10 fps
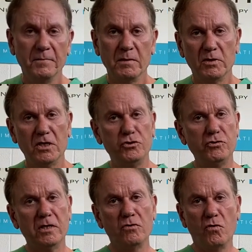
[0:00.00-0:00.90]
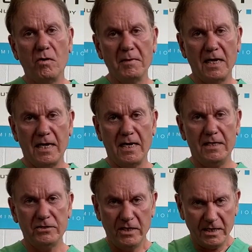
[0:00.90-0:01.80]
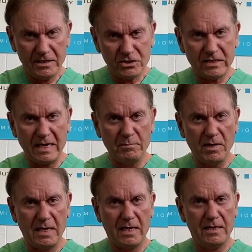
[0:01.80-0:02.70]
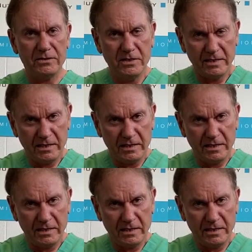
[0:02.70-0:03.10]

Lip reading: Because you can normalize and stabilize